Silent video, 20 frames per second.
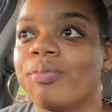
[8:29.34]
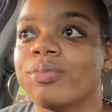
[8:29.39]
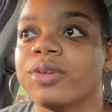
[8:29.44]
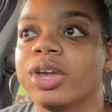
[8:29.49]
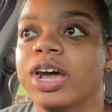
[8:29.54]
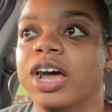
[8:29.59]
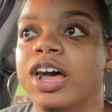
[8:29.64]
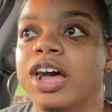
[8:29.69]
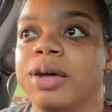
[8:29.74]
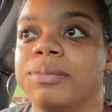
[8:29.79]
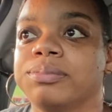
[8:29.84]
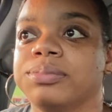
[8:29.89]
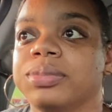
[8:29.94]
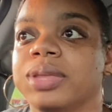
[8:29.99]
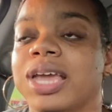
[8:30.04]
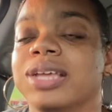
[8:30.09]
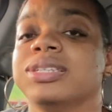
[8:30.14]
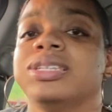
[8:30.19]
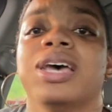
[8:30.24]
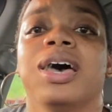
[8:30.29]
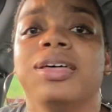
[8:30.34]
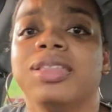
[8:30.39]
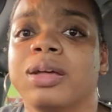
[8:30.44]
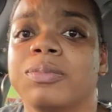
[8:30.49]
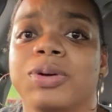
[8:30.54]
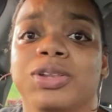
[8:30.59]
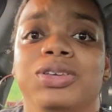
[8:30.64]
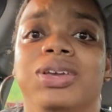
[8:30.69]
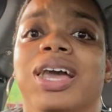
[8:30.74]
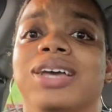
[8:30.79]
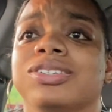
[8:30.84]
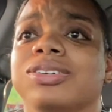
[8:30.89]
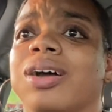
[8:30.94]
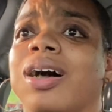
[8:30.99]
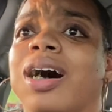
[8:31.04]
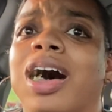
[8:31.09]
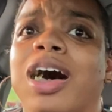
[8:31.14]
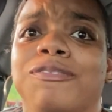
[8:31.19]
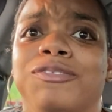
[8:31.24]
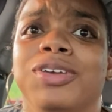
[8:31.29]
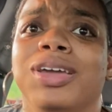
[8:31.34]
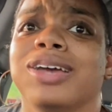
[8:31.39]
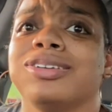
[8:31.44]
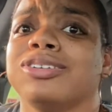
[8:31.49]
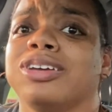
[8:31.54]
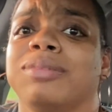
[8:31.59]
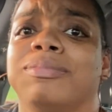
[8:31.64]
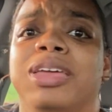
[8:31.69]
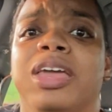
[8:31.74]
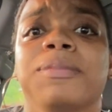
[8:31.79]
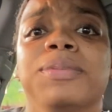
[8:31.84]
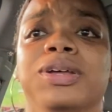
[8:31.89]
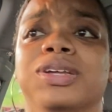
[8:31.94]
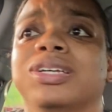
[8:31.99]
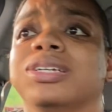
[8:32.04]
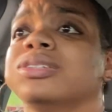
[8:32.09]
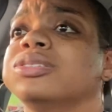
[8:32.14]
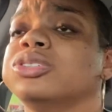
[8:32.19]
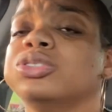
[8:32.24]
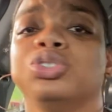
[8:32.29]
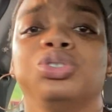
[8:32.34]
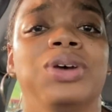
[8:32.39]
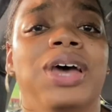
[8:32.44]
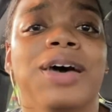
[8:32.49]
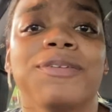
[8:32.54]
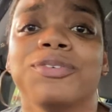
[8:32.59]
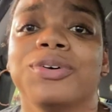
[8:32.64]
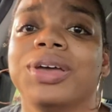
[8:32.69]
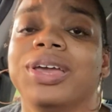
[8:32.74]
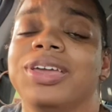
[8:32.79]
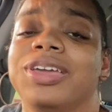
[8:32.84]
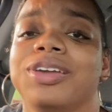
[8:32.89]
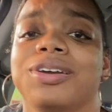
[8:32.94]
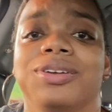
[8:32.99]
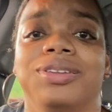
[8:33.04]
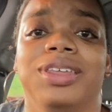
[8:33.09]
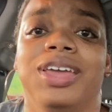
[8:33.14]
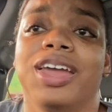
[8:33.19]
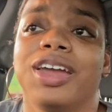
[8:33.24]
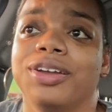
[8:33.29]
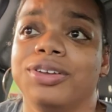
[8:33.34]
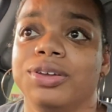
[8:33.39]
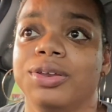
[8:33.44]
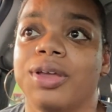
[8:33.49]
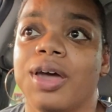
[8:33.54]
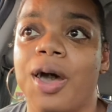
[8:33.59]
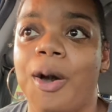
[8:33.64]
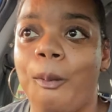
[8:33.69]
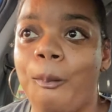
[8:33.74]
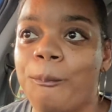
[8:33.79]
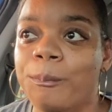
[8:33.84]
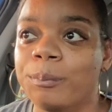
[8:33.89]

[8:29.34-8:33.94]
And tell them when you guys are off, you guys are going to be able to travel here, there, you know.